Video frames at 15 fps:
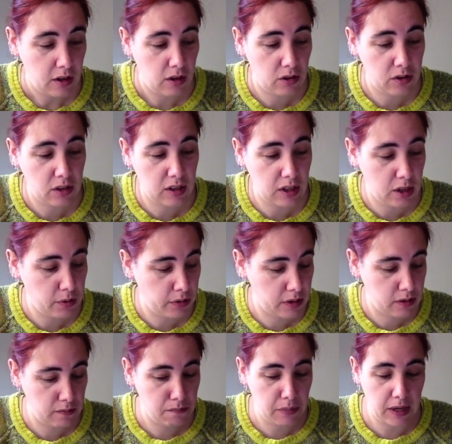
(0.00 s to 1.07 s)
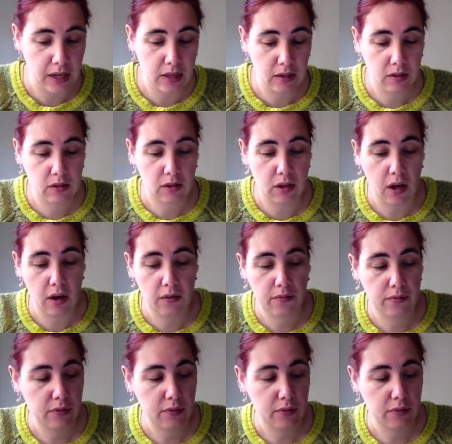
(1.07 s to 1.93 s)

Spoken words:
Lots of sequins and beads and stuff.